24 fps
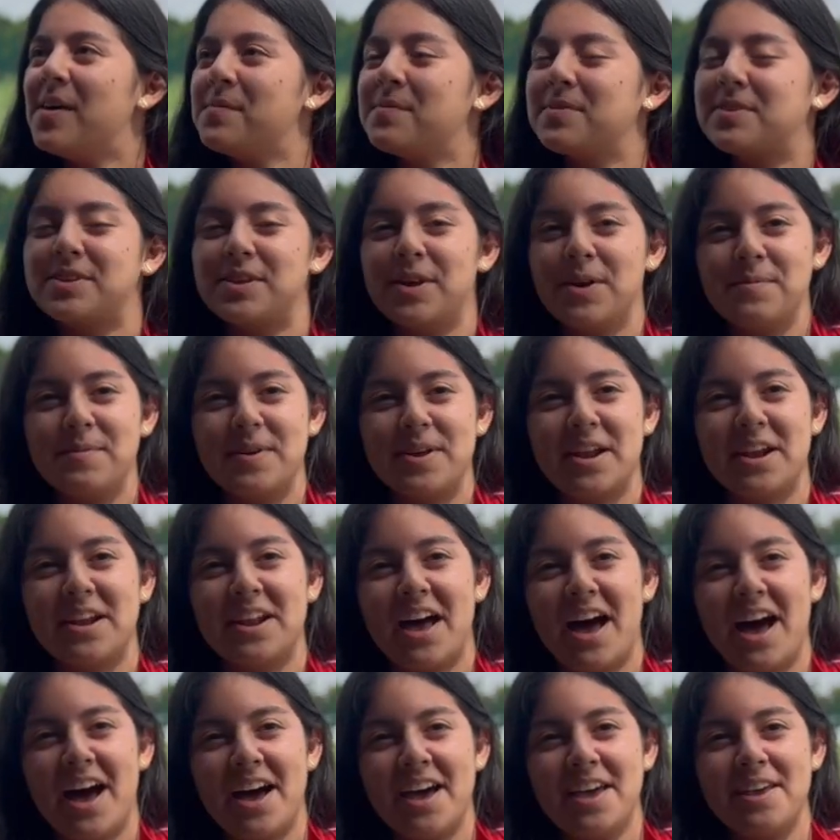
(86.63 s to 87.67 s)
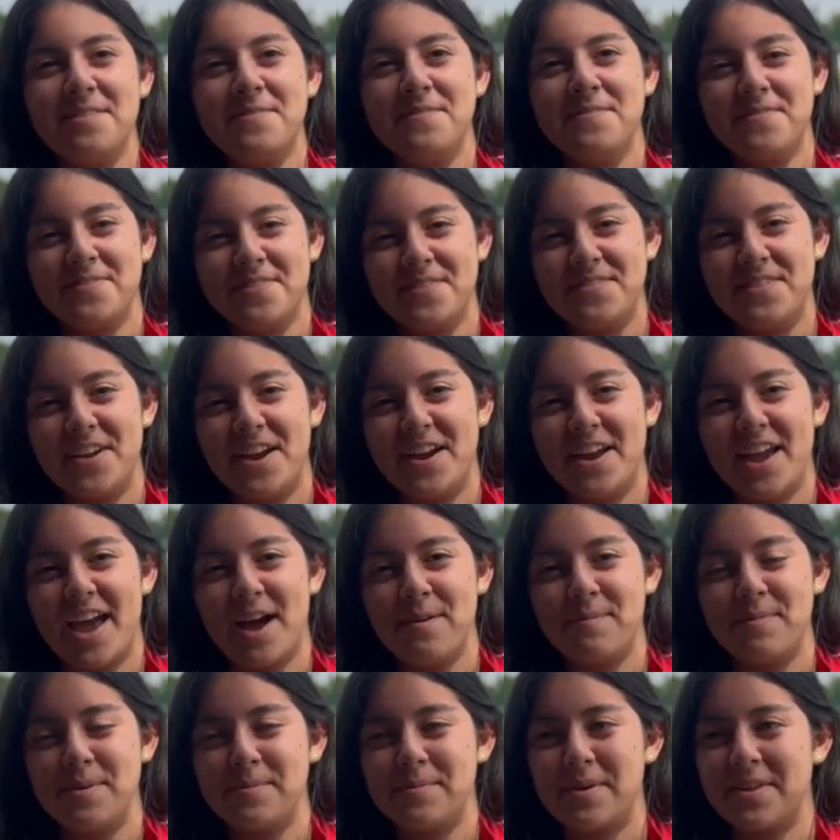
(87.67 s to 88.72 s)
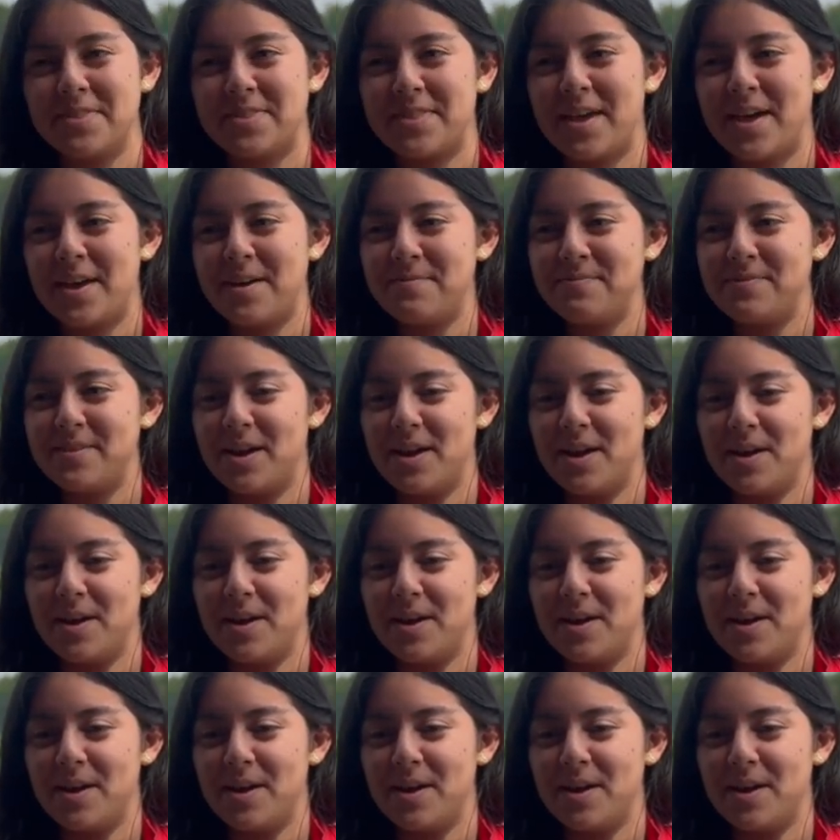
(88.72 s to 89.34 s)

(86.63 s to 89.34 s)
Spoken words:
Still a bit on a high. Very happy about that.